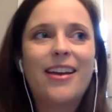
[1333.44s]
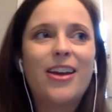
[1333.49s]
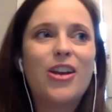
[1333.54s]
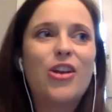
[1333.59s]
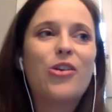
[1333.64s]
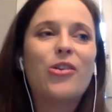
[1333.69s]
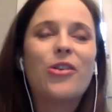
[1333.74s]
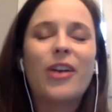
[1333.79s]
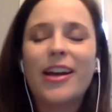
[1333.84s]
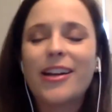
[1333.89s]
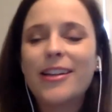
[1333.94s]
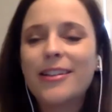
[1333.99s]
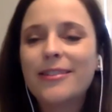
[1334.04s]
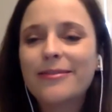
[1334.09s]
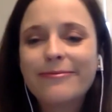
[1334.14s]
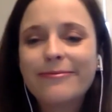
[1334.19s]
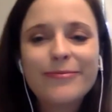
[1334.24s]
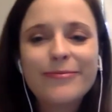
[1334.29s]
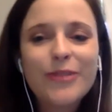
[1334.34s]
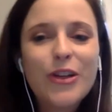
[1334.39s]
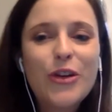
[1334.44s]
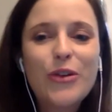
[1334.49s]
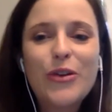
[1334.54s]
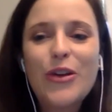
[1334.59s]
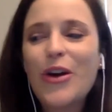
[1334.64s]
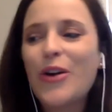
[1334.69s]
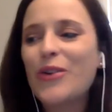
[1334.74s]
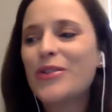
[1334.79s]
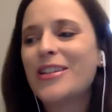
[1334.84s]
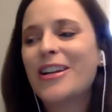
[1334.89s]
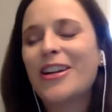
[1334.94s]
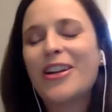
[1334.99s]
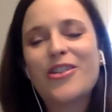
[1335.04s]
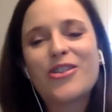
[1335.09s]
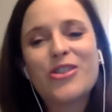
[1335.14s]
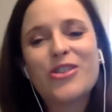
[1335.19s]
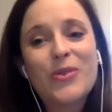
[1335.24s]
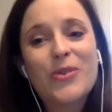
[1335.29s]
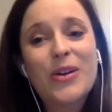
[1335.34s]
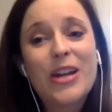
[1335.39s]
granted, who knows, in
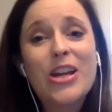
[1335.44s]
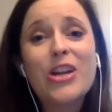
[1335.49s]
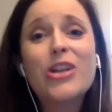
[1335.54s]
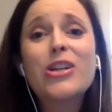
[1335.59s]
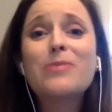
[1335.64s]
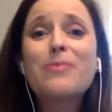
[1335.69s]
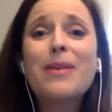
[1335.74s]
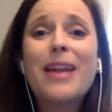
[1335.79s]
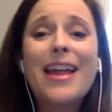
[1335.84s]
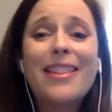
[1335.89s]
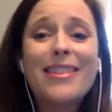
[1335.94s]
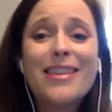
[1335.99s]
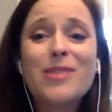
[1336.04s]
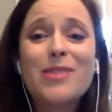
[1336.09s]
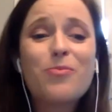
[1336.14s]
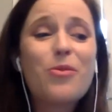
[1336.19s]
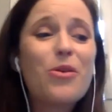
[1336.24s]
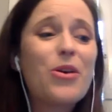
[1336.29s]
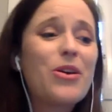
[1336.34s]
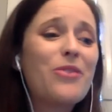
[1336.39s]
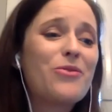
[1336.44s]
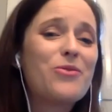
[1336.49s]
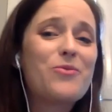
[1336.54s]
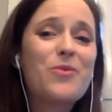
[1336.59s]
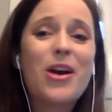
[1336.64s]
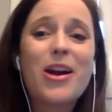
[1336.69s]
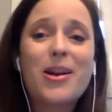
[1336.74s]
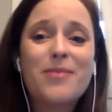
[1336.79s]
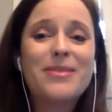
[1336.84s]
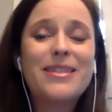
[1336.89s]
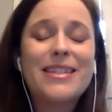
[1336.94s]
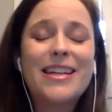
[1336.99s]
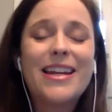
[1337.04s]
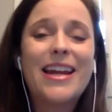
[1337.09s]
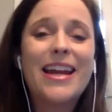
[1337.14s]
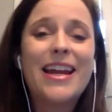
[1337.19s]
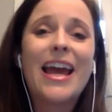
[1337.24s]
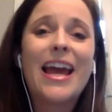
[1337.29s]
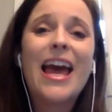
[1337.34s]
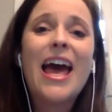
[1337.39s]
another 20 years, but at this point, from where I'm
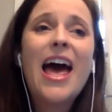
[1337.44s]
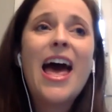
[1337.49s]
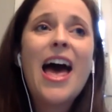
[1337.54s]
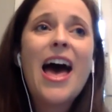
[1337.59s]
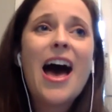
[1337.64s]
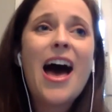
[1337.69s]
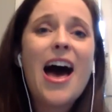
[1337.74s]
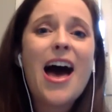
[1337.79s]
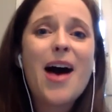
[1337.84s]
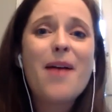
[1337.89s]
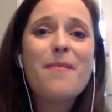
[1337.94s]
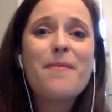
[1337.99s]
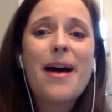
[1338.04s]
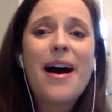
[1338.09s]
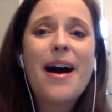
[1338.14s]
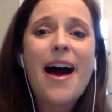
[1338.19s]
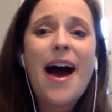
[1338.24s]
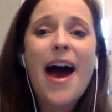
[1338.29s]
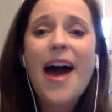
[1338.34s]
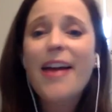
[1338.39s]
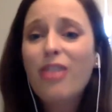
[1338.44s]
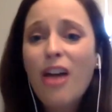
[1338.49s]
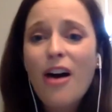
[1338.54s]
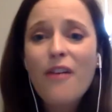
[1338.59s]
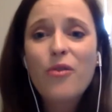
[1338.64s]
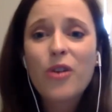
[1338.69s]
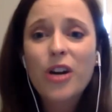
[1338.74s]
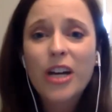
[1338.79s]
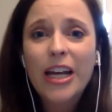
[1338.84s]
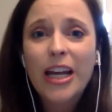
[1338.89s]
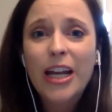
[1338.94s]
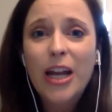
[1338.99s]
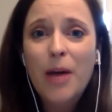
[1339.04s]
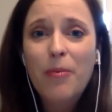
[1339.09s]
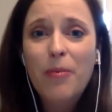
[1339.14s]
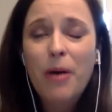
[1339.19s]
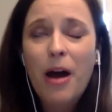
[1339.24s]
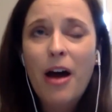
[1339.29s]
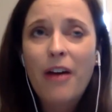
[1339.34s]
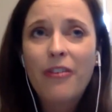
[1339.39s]
sitting, I love working in
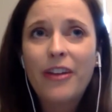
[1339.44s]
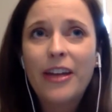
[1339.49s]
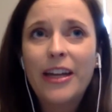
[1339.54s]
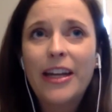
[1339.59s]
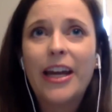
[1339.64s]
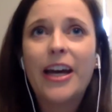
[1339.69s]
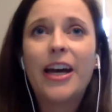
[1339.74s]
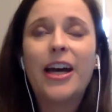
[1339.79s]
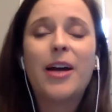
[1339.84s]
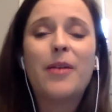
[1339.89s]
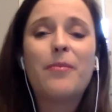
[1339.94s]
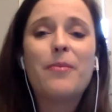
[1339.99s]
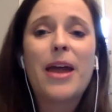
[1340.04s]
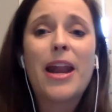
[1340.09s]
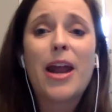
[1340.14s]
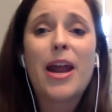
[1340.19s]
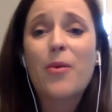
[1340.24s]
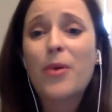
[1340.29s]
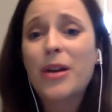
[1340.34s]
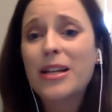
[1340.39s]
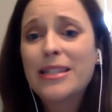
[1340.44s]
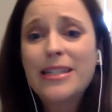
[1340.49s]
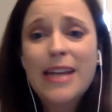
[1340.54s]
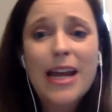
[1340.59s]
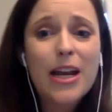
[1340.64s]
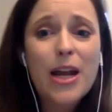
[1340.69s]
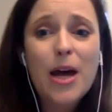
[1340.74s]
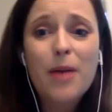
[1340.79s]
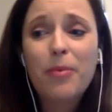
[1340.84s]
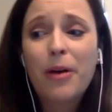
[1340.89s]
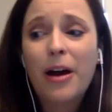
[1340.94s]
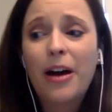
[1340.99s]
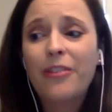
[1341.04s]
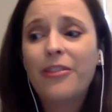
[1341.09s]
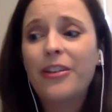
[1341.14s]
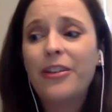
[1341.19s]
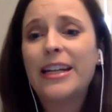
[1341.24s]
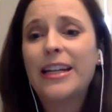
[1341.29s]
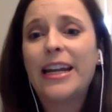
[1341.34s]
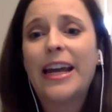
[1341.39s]
nonprofit, and I want to stay in
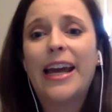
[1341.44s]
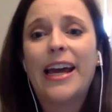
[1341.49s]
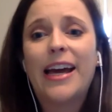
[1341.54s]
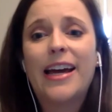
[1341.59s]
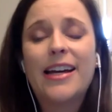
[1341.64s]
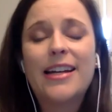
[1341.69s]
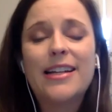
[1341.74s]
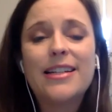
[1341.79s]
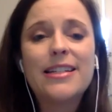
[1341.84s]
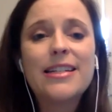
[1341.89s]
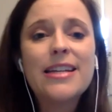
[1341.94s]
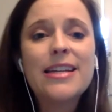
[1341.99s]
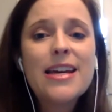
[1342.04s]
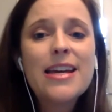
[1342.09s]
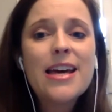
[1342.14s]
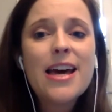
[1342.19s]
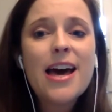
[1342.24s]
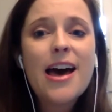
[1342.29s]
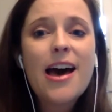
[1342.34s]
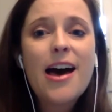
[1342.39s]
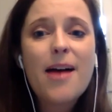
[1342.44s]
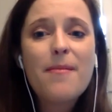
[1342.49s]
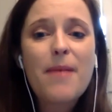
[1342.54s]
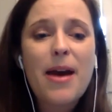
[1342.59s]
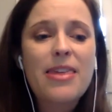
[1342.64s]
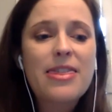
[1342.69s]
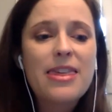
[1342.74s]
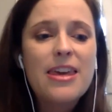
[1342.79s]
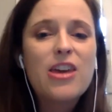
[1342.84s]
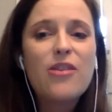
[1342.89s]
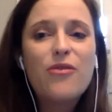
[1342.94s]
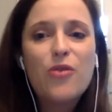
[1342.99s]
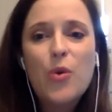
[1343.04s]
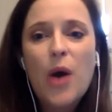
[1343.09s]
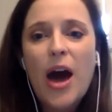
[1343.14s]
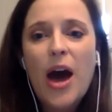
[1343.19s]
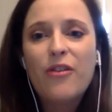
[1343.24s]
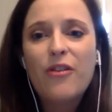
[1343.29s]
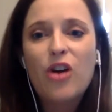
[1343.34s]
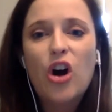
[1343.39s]
nonprofit. And I think if you
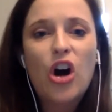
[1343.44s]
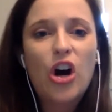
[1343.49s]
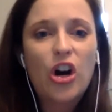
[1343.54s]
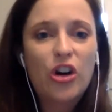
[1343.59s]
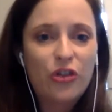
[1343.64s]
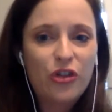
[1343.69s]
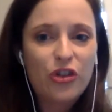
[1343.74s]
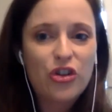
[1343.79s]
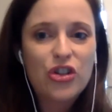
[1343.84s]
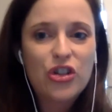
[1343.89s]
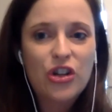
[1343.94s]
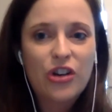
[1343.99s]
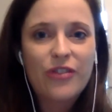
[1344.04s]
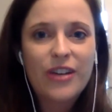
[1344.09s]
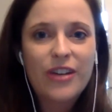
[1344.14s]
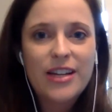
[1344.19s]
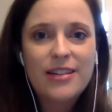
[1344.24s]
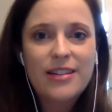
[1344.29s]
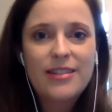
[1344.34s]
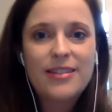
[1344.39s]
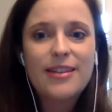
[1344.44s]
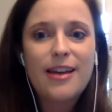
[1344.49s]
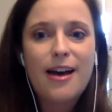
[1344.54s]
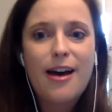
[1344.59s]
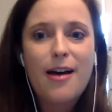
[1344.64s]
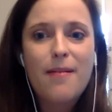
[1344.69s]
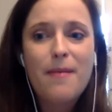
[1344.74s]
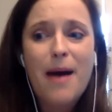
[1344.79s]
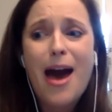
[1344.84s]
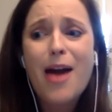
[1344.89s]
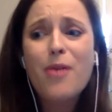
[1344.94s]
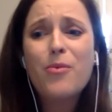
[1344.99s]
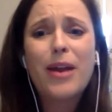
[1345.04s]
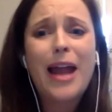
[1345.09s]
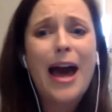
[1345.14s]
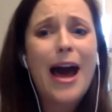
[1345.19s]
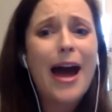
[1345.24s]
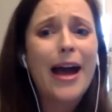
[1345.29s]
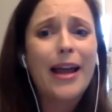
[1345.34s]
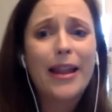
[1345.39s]
have a heart for service, I would
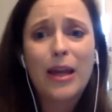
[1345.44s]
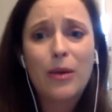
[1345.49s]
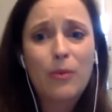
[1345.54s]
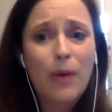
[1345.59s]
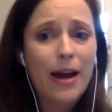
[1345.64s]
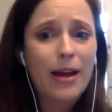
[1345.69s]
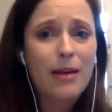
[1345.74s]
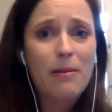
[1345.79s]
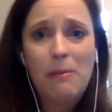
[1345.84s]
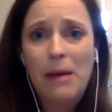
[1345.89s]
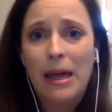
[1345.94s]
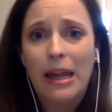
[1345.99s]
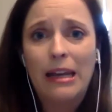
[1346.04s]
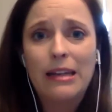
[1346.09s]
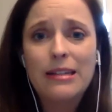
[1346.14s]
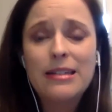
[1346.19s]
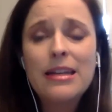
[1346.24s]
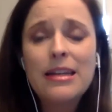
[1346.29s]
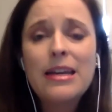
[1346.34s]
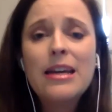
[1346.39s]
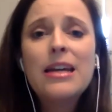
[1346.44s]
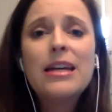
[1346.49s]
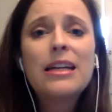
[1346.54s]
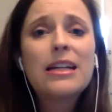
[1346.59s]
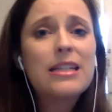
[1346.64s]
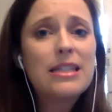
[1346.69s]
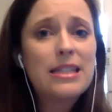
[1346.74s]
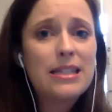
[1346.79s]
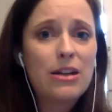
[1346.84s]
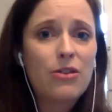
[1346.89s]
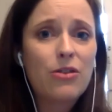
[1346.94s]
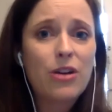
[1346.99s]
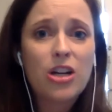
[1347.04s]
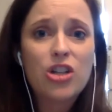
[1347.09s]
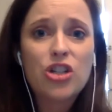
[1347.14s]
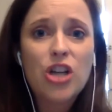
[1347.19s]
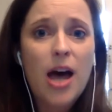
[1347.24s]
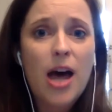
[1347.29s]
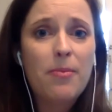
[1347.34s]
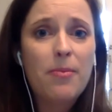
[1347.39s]
highly recommend considering a
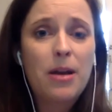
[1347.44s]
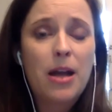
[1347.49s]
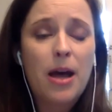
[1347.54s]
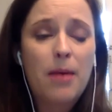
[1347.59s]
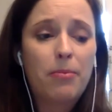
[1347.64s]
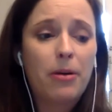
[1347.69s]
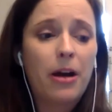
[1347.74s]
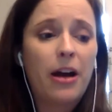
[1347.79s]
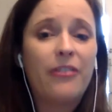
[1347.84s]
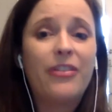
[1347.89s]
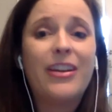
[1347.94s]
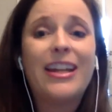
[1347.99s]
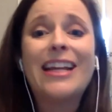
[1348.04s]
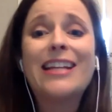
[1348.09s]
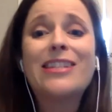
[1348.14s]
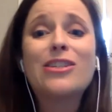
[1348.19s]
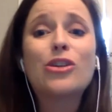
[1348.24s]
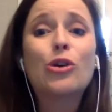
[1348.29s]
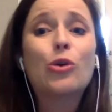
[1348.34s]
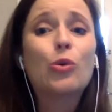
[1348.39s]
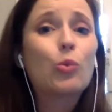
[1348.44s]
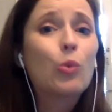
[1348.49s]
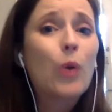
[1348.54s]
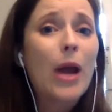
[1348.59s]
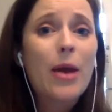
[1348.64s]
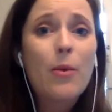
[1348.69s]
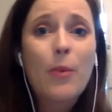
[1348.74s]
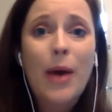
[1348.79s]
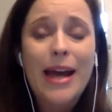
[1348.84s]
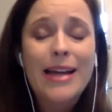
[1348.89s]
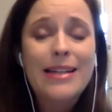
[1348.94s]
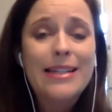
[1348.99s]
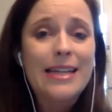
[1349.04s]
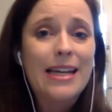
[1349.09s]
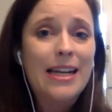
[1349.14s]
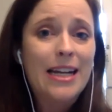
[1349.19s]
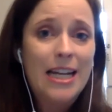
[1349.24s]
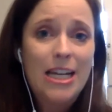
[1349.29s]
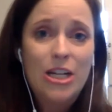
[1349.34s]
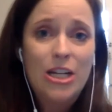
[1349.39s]
job in nonprofit. It's a great way to
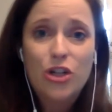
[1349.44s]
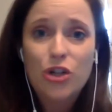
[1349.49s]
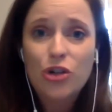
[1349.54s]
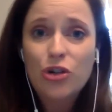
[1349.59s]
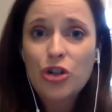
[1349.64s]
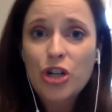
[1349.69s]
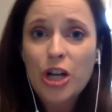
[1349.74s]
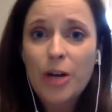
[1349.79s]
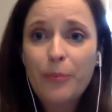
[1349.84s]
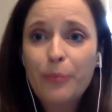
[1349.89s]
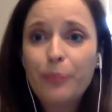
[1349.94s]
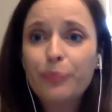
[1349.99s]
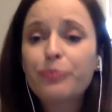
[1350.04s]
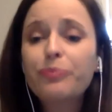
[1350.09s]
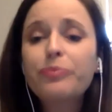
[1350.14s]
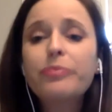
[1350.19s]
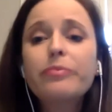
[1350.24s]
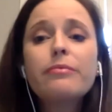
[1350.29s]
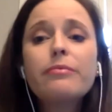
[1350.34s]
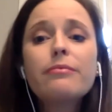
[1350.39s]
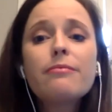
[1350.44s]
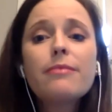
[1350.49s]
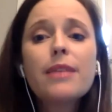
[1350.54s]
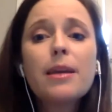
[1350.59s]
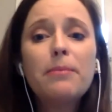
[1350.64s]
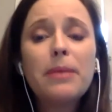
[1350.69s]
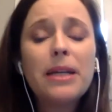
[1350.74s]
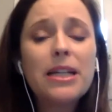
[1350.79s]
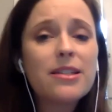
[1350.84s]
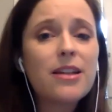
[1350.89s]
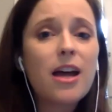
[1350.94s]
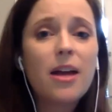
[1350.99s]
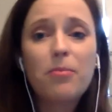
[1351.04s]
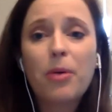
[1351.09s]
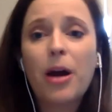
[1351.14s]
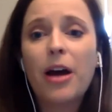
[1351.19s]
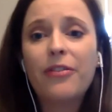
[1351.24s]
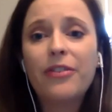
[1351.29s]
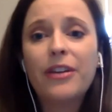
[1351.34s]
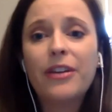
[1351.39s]
get an internship, because
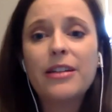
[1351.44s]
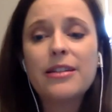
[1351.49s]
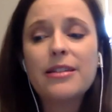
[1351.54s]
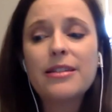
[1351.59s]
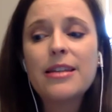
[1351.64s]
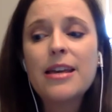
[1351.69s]
nonprofits,